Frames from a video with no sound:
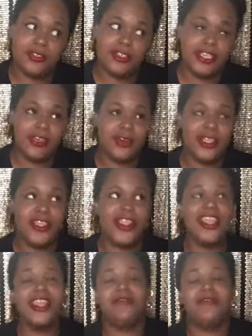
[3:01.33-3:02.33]
to her channel here
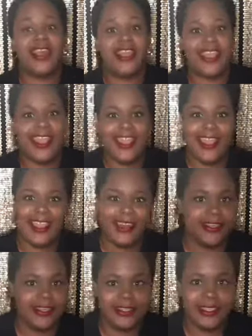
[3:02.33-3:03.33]
if I can
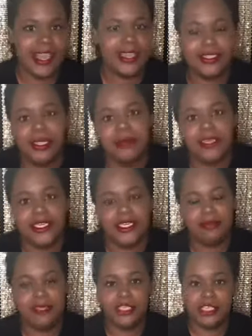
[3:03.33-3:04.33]
because last time it didn't
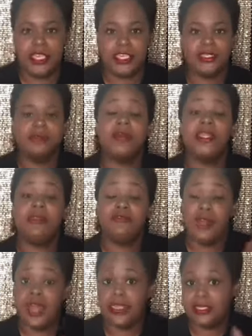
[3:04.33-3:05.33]
give me a chance. But if
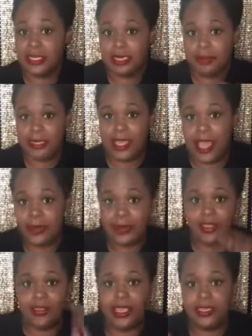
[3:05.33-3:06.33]
not, it's going to be down
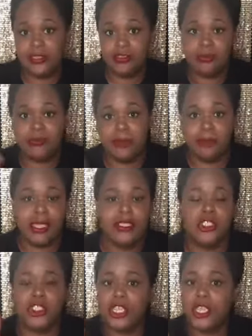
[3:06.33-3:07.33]
in that description
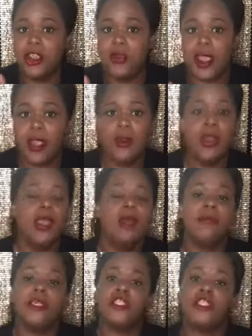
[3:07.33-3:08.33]
box. Check her out
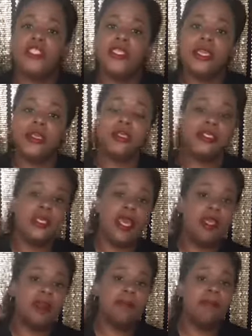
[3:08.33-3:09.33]
because she has
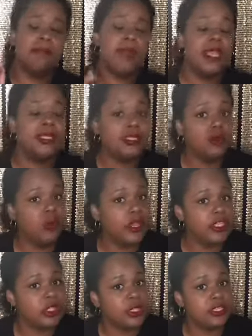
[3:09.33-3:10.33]
had amazing
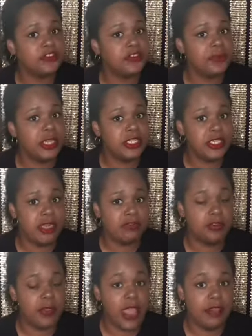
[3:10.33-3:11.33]
weight transformation
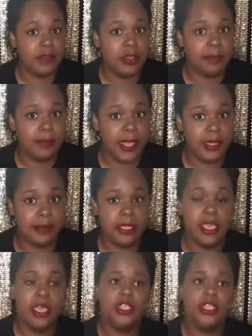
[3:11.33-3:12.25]
after having a baby.